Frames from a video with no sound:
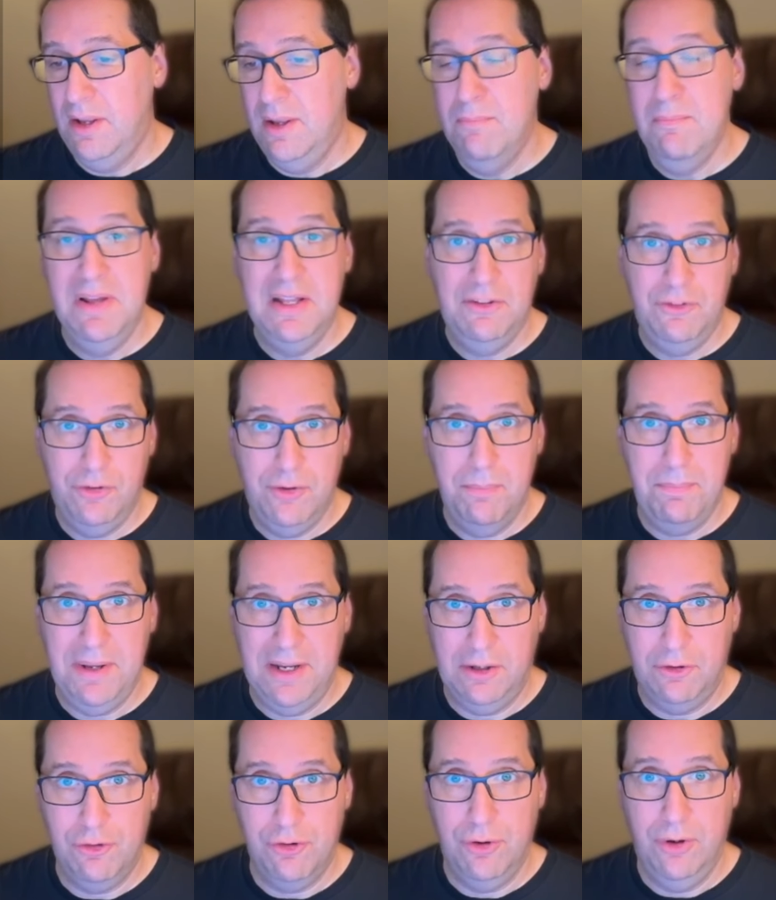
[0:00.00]
emits a
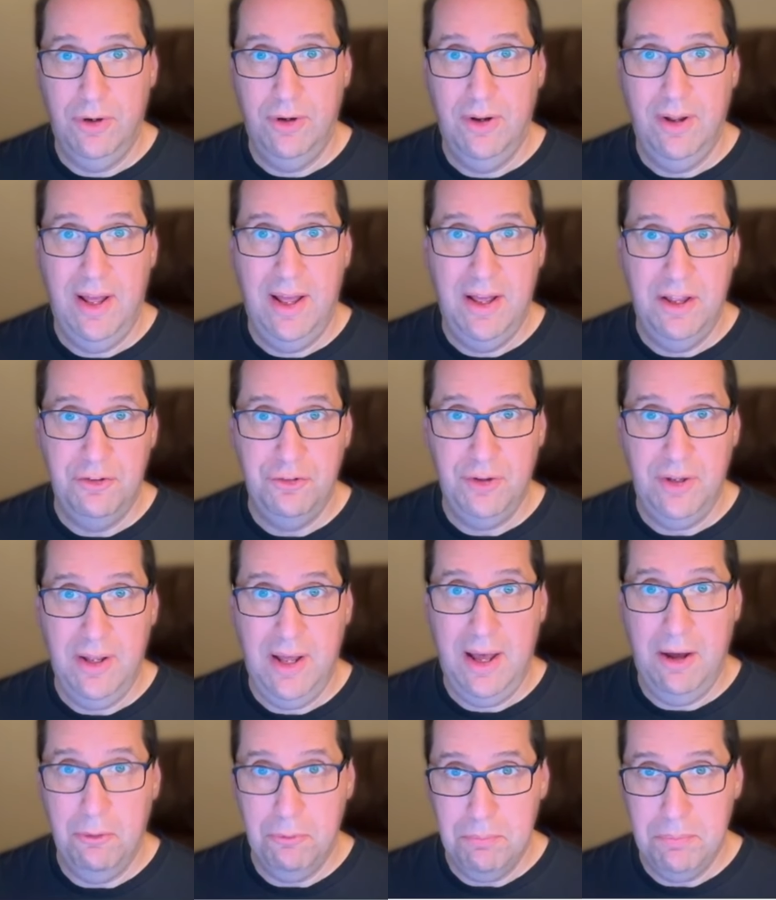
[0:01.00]
picture as
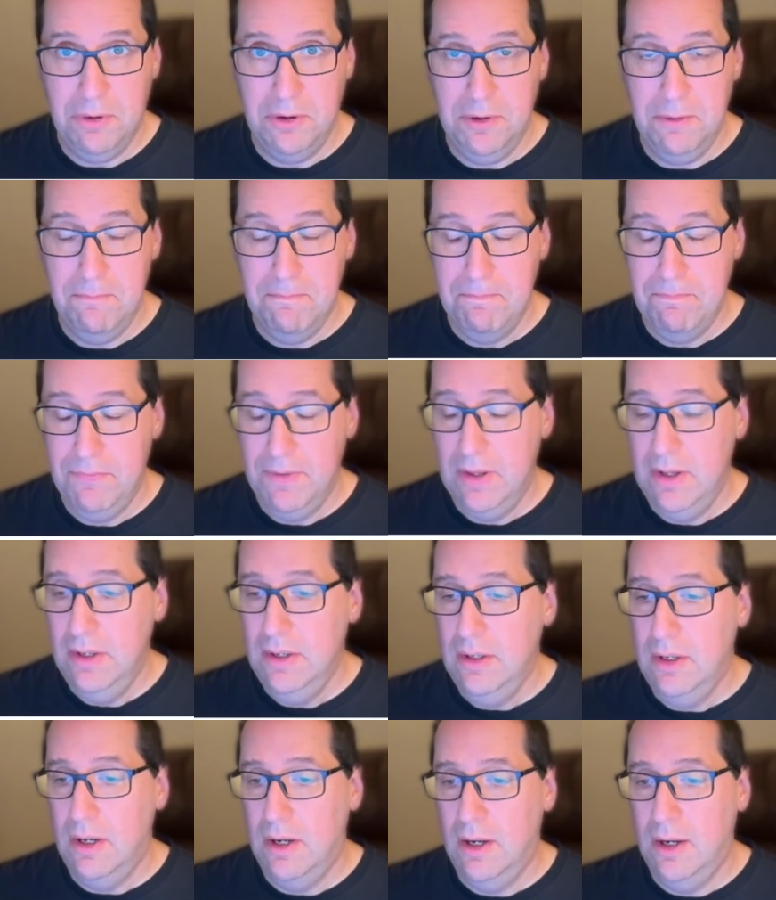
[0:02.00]
output.
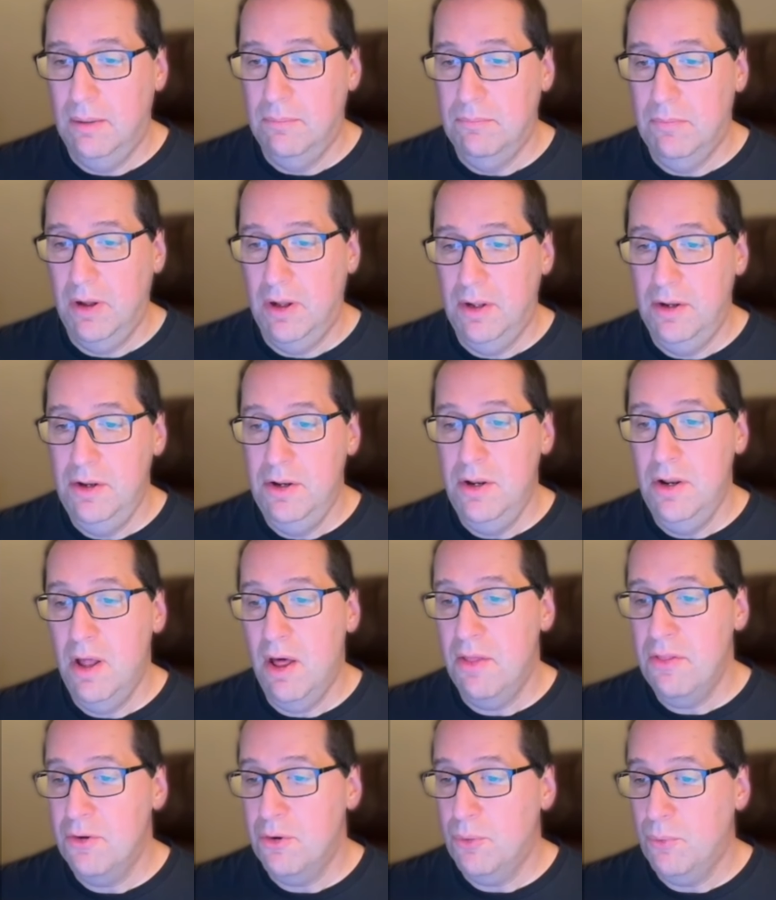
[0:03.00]

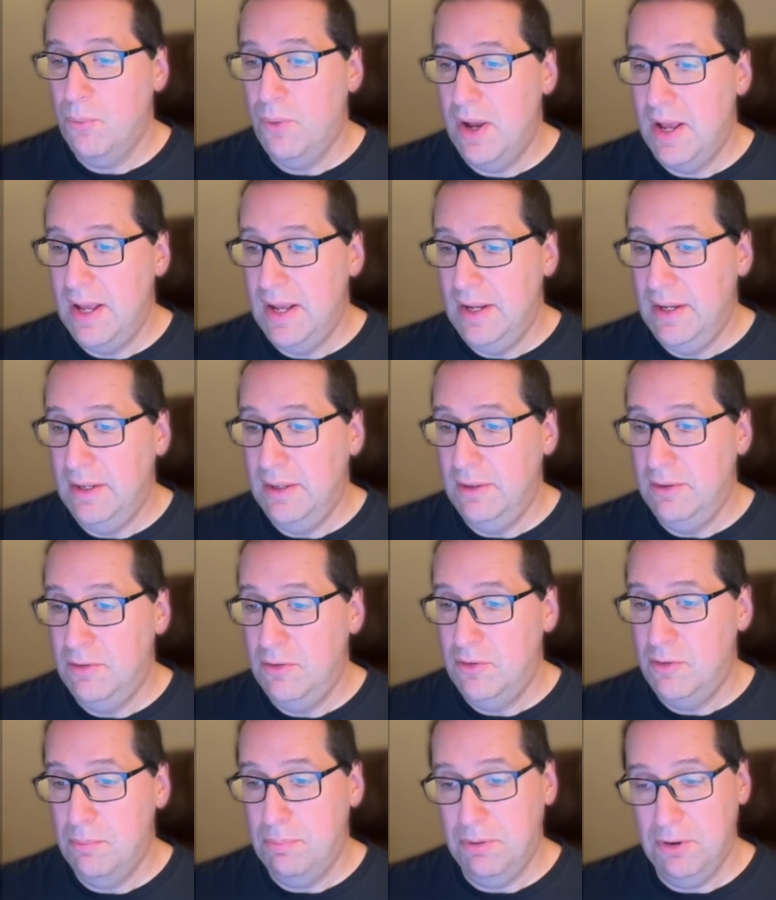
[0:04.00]
Another way
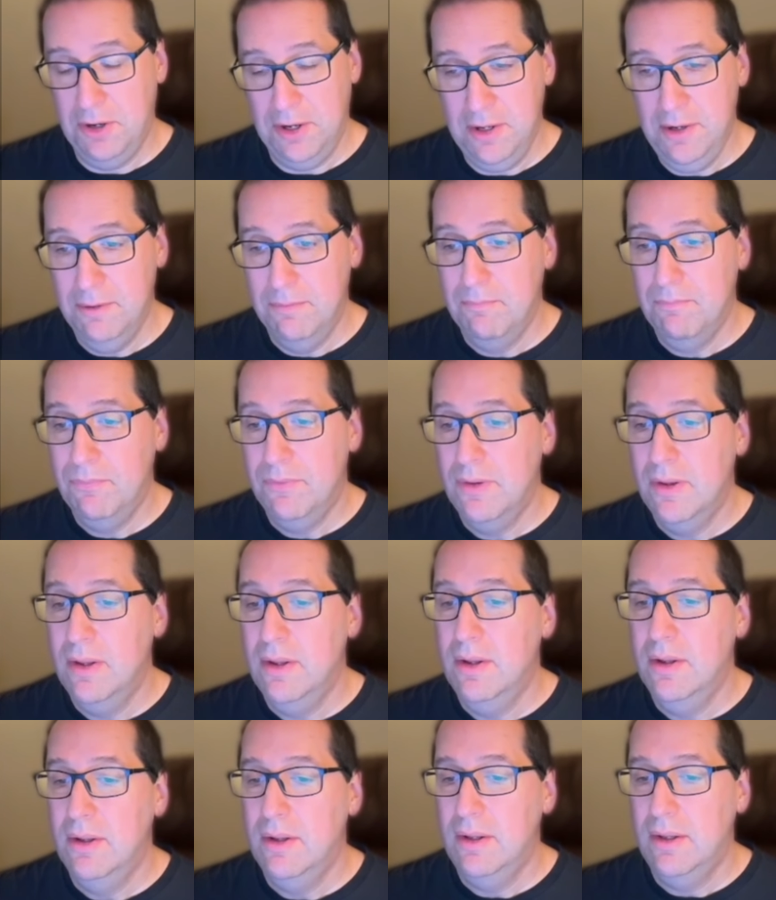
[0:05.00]
to put it
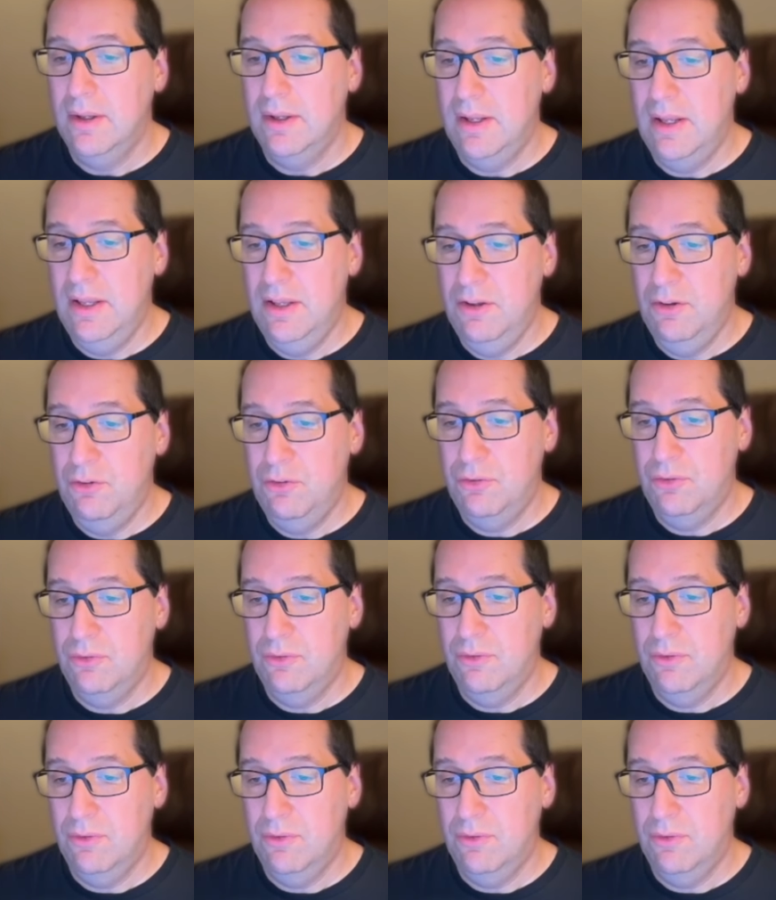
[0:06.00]
is,